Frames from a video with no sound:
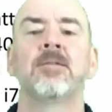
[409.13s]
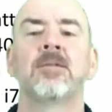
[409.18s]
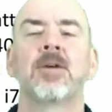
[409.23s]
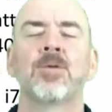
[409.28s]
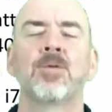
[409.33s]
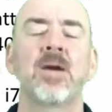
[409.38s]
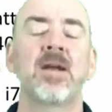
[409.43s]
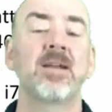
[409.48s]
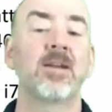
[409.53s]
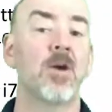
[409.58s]
A
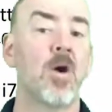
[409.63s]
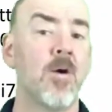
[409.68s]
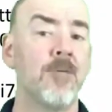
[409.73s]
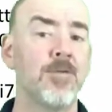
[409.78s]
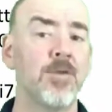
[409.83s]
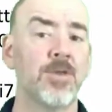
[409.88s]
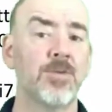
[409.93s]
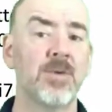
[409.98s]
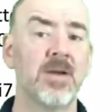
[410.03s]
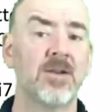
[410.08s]
rating
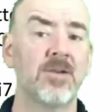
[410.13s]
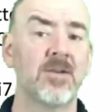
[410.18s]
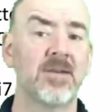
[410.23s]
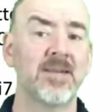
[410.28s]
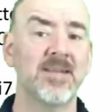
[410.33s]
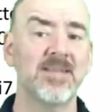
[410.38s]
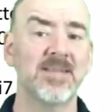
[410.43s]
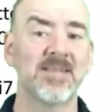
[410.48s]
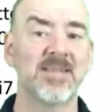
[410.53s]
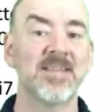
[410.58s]
over 300
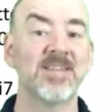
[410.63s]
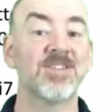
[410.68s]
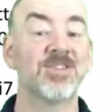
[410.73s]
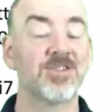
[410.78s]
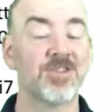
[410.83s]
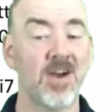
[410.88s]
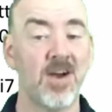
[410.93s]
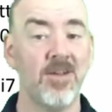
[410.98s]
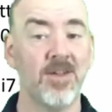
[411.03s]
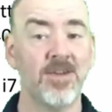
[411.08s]
nits is
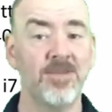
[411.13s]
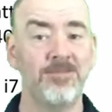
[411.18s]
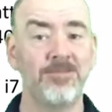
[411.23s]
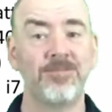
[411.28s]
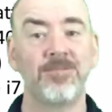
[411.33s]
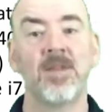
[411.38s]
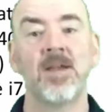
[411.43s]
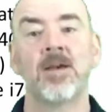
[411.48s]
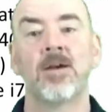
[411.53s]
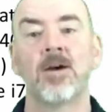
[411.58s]
solid.
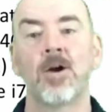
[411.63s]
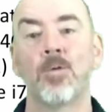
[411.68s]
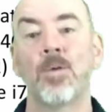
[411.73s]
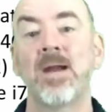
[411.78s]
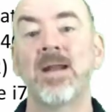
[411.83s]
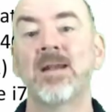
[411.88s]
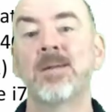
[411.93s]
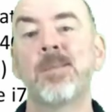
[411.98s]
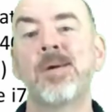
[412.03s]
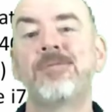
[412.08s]
A
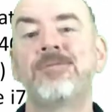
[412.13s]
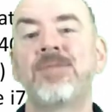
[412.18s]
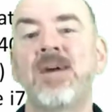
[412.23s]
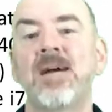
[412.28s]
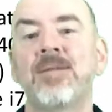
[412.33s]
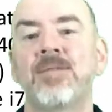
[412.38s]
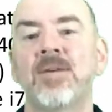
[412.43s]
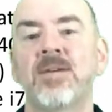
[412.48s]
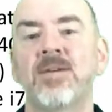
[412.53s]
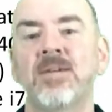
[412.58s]
rating above
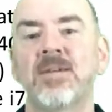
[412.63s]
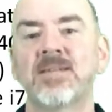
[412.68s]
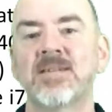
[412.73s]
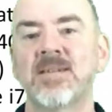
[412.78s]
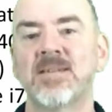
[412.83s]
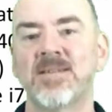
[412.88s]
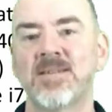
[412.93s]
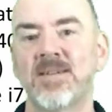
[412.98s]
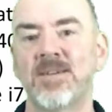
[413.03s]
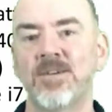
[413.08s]
500 is
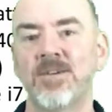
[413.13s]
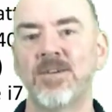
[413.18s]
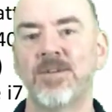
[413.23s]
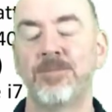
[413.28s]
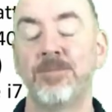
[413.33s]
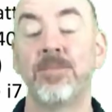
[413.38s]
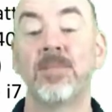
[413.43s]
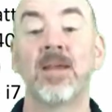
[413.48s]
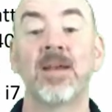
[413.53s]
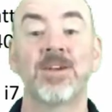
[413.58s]
considered
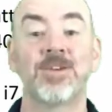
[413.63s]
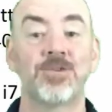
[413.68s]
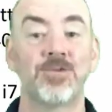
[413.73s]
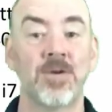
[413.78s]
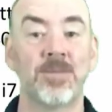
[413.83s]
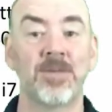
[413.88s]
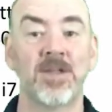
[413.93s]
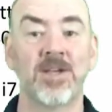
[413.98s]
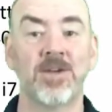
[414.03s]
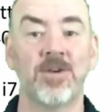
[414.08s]

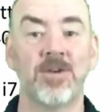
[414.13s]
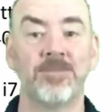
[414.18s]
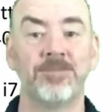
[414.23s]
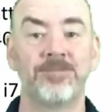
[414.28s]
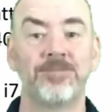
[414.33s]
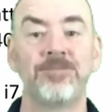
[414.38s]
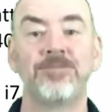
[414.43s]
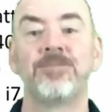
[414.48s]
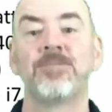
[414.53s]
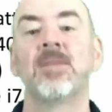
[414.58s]
extremely good.
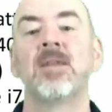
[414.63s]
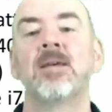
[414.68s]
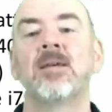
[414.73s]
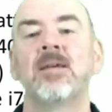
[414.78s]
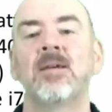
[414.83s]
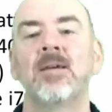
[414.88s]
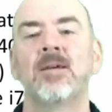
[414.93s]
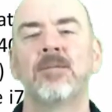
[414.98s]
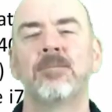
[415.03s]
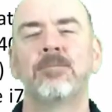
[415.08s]

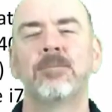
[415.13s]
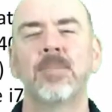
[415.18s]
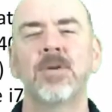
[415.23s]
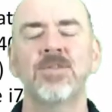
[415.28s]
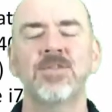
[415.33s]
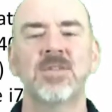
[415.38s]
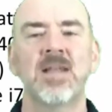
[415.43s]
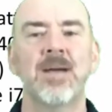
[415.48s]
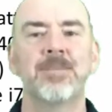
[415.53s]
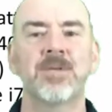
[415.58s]

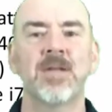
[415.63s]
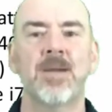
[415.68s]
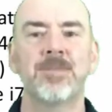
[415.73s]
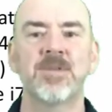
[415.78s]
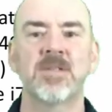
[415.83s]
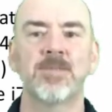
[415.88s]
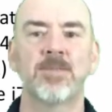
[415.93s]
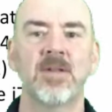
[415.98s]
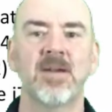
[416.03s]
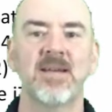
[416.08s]
Most laptop
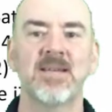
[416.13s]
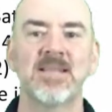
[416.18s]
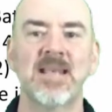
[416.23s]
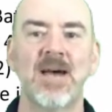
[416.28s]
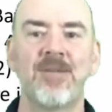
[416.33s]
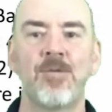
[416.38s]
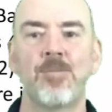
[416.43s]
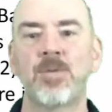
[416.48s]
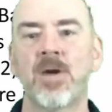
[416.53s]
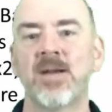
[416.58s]
displays
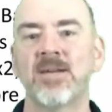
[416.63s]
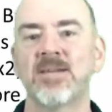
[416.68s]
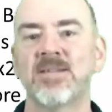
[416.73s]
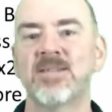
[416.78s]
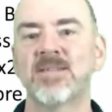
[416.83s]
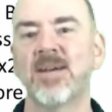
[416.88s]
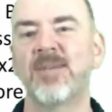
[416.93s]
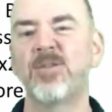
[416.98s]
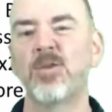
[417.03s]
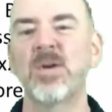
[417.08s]
have a
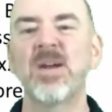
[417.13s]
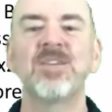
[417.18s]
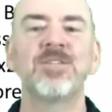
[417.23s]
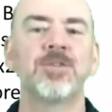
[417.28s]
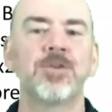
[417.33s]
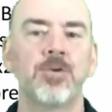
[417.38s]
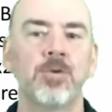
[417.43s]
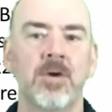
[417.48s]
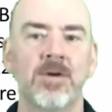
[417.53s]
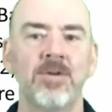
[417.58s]
brightness of around
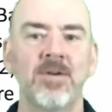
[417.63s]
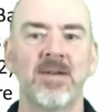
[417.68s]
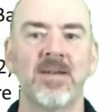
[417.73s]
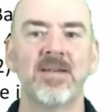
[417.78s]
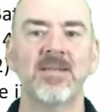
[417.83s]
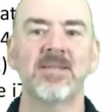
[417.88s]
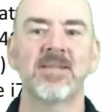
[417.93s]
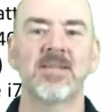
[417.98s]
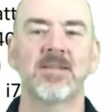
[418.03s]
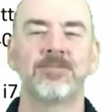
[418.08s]
200
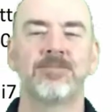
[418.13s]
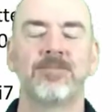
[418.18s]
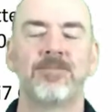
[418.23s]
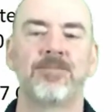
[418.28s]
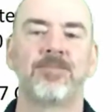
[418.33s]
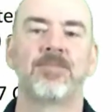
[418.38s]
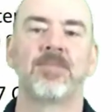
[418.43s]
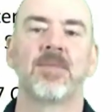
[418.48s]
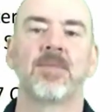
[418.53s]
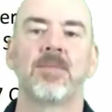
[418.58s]
nits.
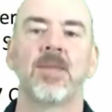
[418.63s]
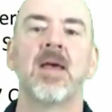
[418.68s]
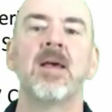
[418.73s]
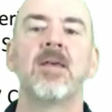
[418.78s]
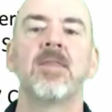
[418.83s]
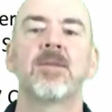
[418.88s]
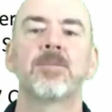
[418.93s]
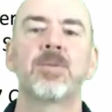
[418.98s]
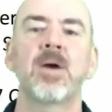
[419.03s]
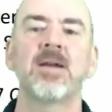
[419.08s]

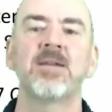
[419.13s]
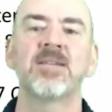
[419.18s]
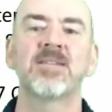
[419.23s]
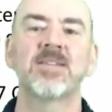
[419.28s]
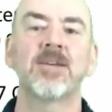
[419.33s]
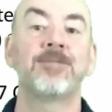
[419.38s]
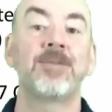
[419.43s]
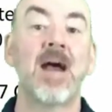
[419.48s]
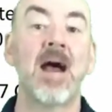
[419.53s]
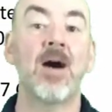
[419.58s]
The brightness
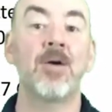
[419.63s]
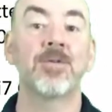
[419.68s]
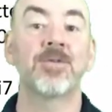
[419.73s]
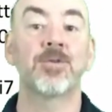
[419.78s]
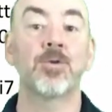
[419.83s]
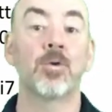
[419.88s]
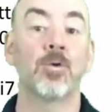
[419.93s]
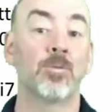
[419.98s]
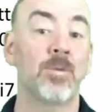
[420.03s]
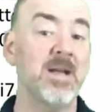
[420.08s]
of
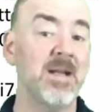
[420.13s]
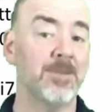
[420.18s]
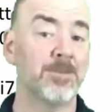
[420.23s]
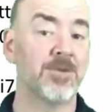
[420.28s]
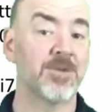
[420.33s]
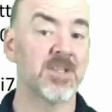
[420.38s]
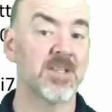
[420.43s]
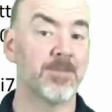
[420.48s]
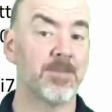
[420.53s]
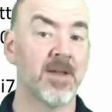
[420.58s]
outdoor
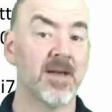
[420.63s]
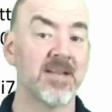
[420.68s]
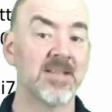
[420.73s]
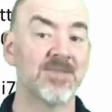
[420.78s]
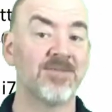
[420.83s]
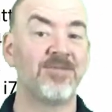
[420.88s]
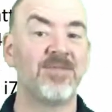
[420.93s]
readable displays